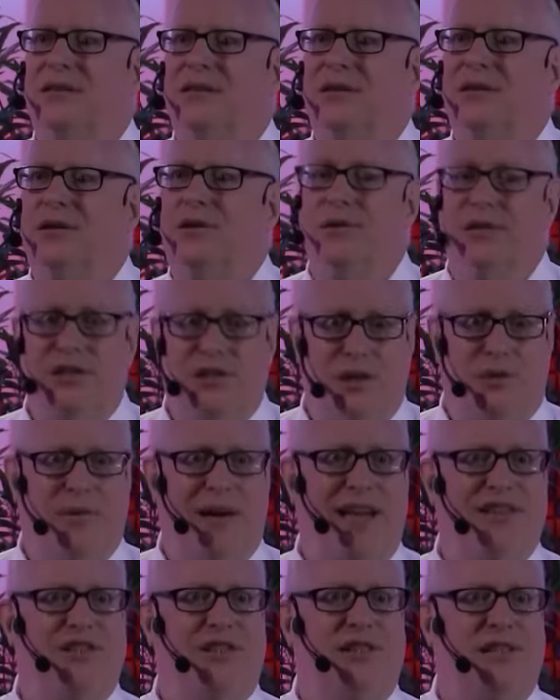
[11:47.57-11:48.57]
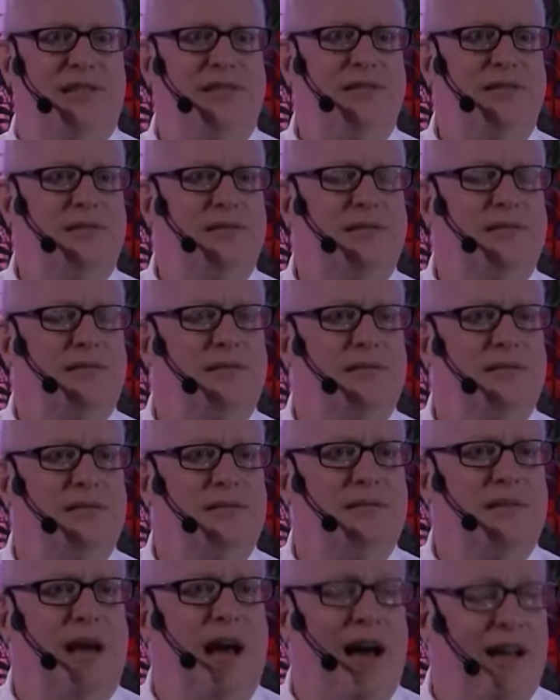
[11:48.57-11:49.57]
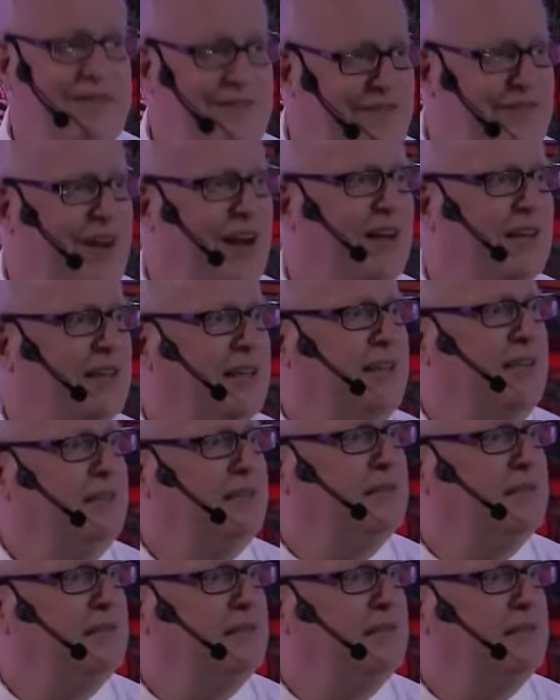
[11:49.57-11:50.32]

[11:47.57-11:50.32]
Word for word: who is arrested unfairly.